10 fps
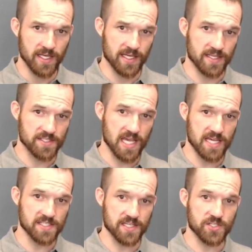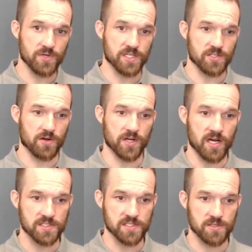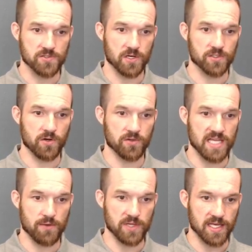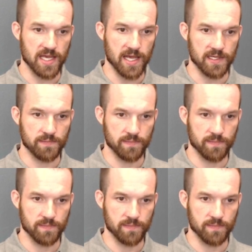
In this case, its units are Knuts, so I'll denote that with a K.